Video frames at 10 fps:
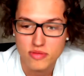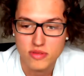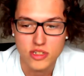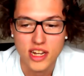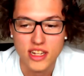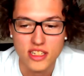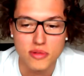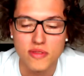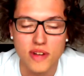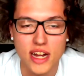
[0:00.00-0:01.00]
Trading's
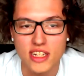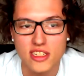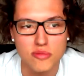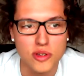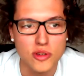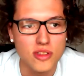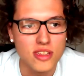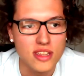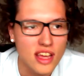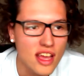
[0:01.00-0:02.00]
been very
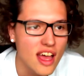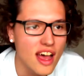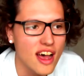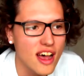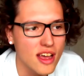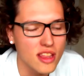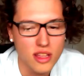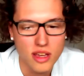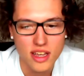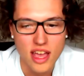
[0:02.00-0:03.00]
smooth.
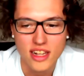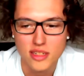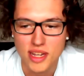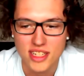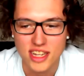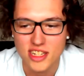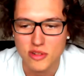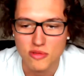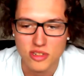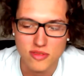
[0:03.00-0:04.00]
The
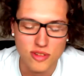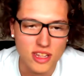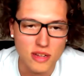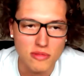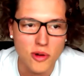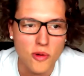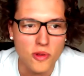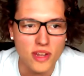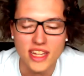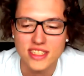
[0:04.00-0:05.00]
expectation was for them to
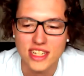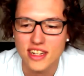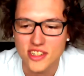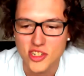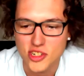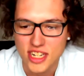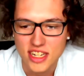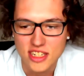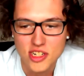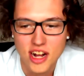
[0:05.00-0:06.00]
hold 1800
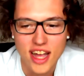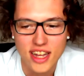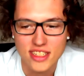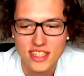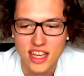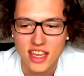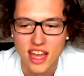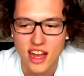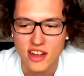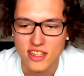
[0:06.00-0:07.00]
and try to take
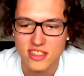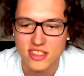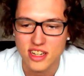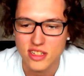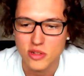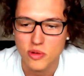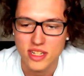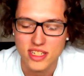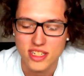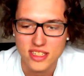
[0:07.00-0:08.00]
out this
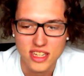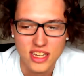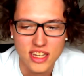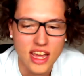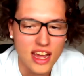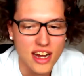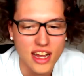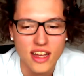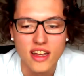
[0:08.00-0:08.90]
2016 area.